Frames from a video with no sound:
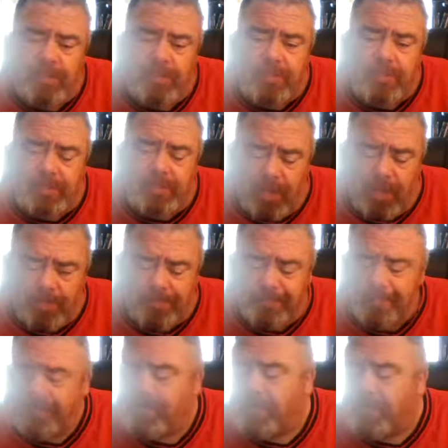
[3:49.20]
dude,
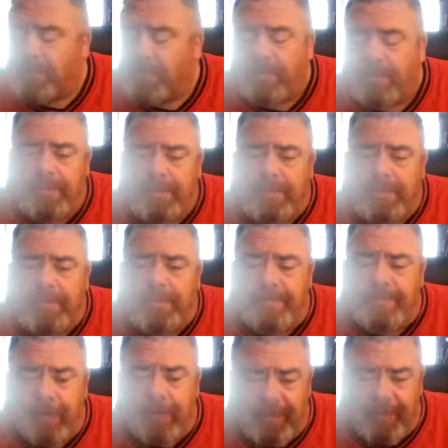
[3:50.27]
if
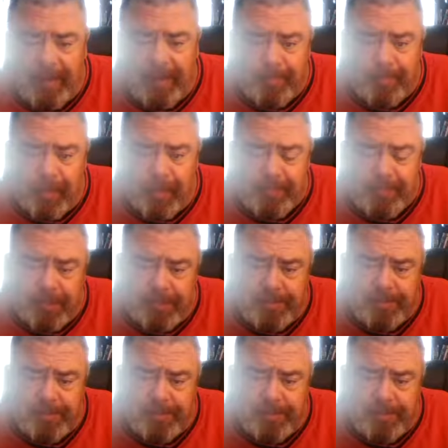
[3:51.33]
you're a fan of the Punisher,